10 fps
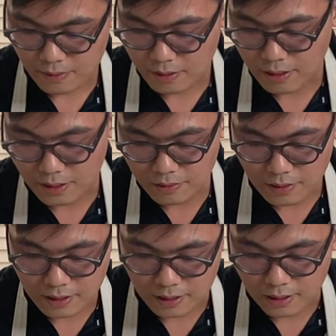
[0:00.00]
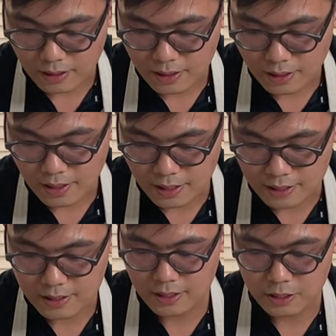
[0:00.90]
Okay, I wanna get
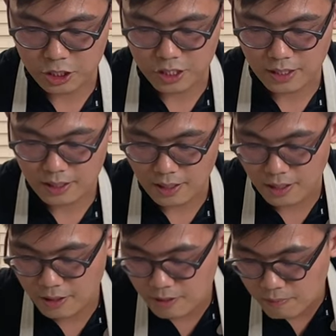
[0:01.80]
some chicken here.